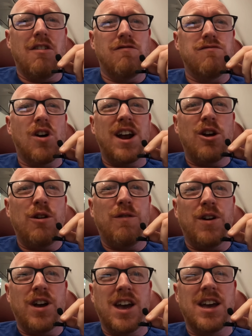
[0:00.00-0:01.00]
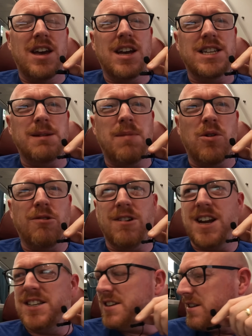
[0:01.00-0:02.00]
ride over to
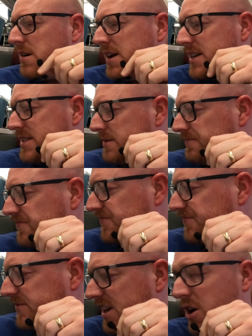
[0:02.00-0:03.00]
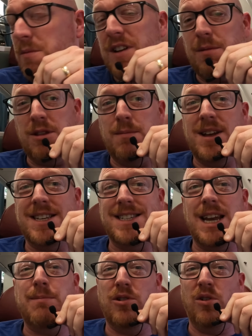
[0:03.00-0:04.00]
Belgrade tonight, hopefully with a bit of
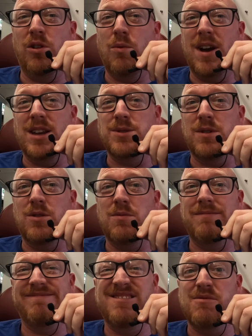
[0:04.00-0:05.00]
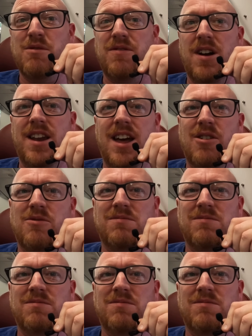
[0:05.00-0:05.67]
sleep along the way as well. We'll find out.